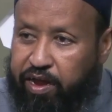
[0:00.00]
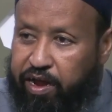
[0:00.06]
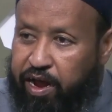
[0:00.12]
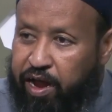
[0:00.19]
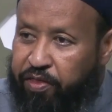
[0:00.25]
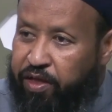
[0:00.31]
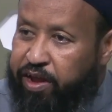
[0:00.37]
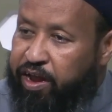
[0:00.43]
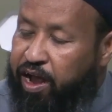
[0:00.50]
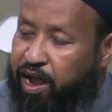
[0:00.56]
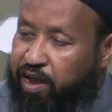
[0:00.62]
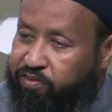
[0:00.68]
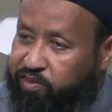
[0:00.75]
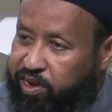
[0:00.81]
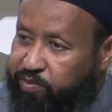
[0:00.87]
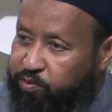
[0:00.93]
And then he
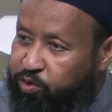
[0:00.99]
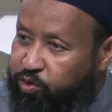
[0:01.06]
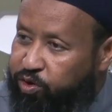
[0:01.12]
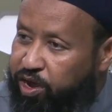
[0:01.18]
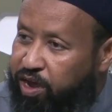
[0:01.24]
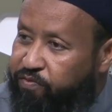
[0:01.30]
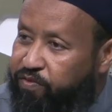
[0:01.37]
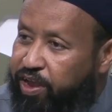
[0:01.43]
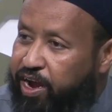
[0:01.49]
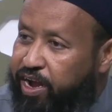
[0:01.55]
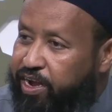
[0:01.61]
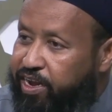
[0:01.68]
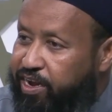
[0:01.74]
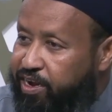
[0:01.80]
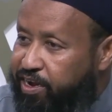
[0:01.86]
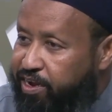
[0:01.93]
asked him, "Do you have
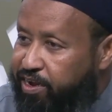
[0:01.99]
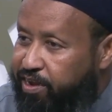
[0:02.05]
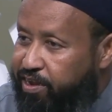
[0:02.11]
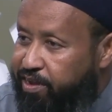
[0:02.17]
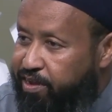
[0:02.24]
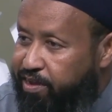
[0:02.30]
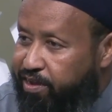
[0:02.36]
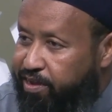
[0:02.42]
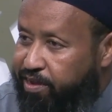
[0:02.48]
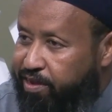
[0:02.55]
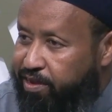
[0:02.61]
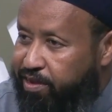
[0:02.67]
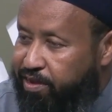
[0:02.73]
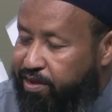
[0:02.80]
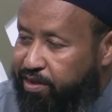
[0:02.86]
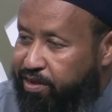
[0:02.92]
any
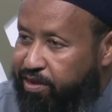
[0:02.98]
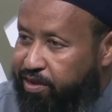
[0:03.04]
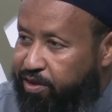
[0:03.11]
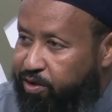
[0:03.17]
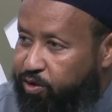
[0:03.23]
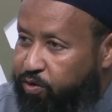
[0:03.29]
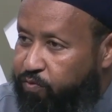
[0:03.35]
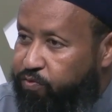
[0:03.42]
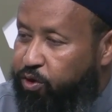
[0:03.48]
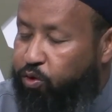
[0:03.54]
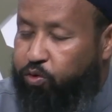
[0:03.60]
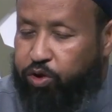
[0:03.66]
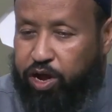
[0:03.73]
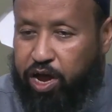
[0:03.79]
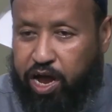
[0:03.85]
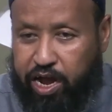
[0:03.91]
of the
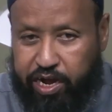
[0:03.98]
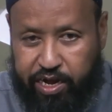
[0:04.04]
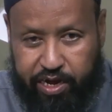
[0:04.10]
Quran?"